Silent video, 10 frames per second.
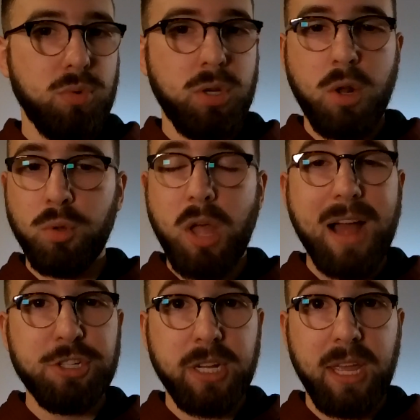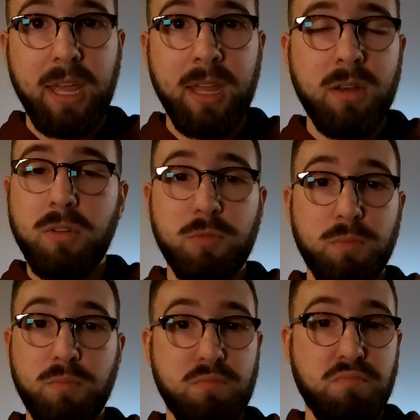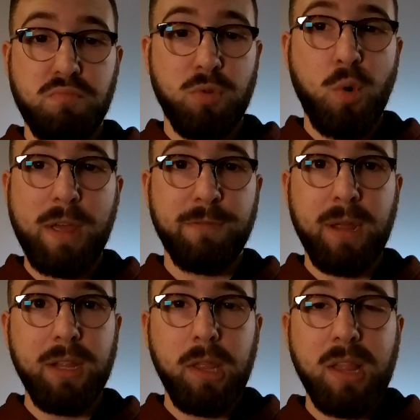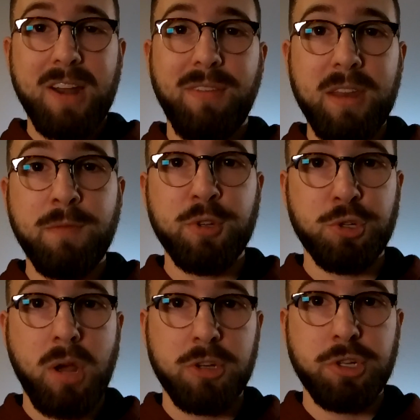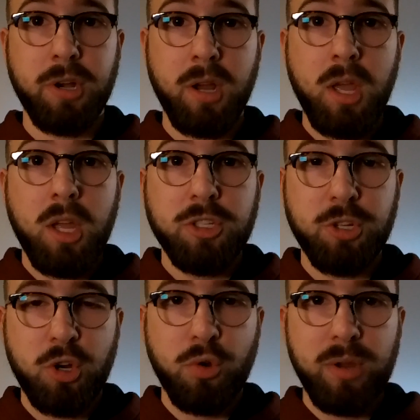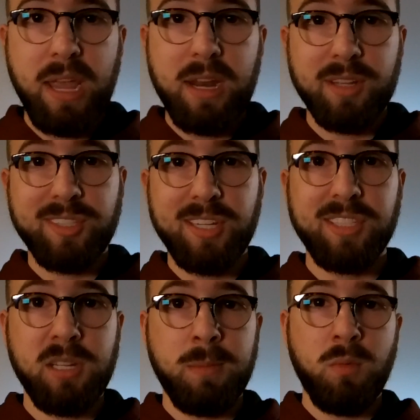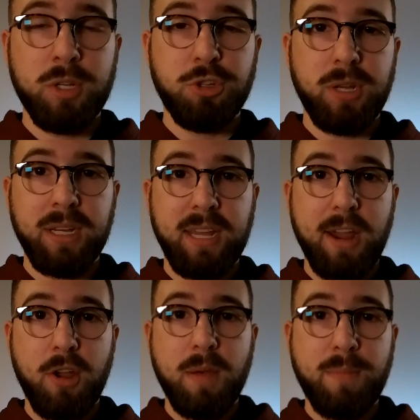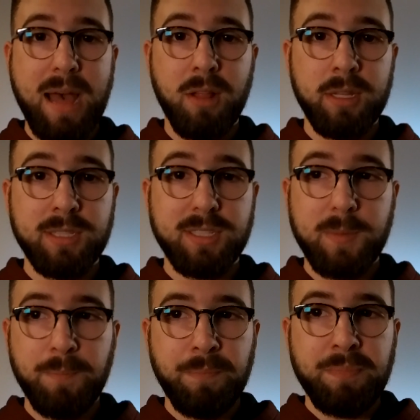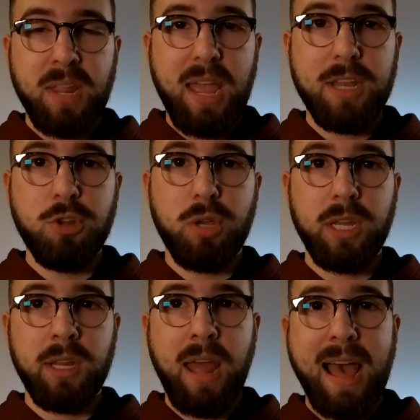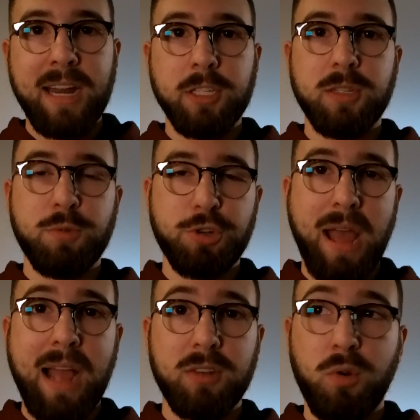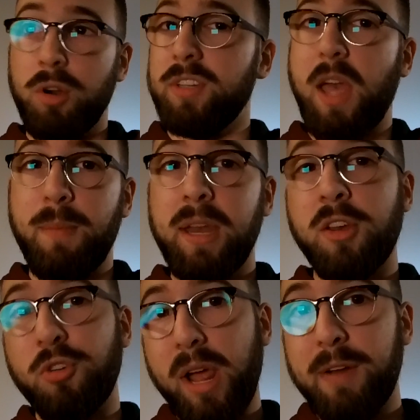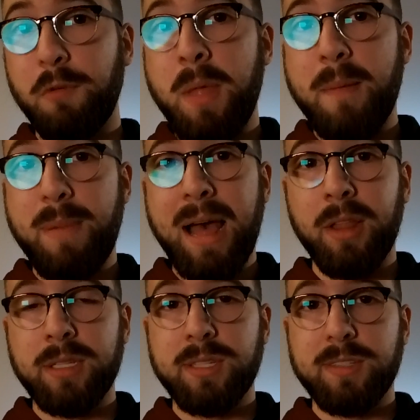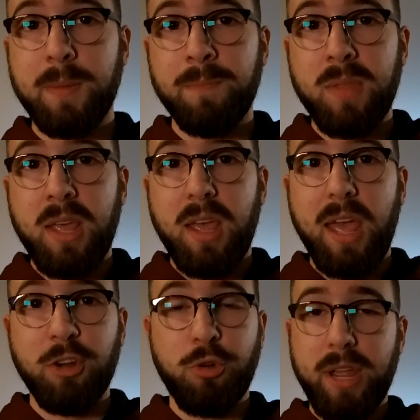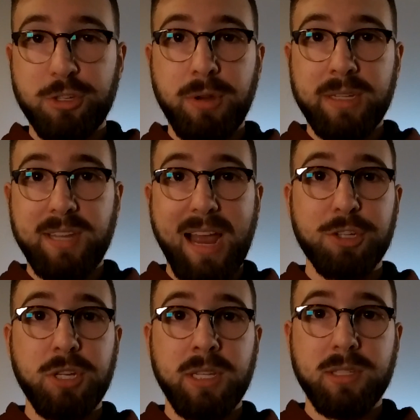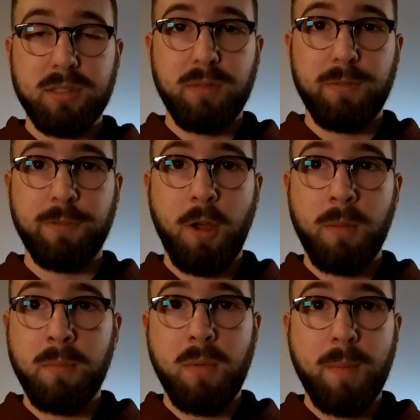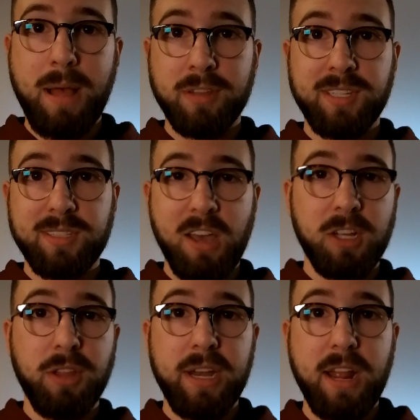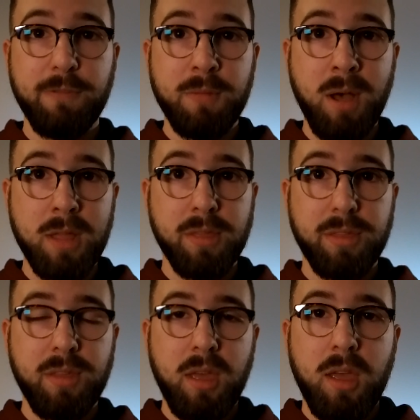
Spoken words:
you know, logic and, quite frankly, a lot of infrastructure to create a system in which you can carry a balance and you can add and subtract or debit and credit from that balance and create transactions from a balance that's calculated every month.